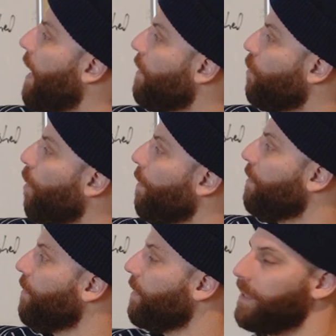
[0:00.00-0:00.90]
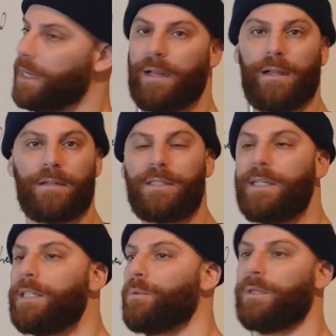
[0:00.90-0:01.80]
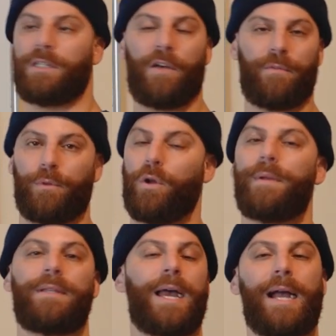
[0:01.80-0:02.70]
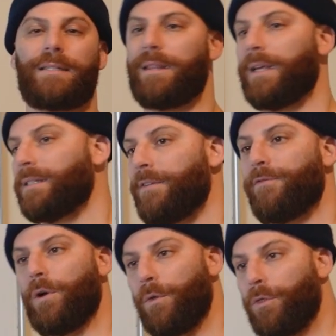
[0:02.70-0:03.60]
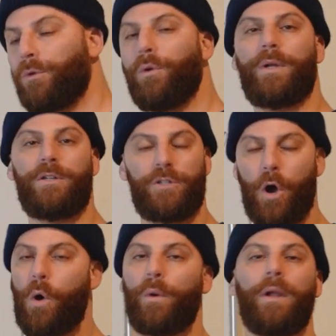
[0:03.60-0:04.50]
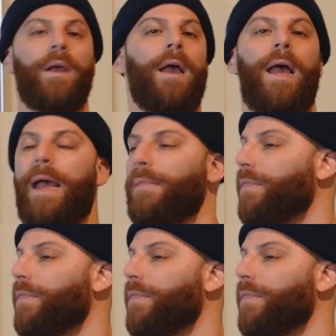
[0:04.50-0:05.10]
SCorps versus LLCs, with self-employment tax and things that flow through and don't, and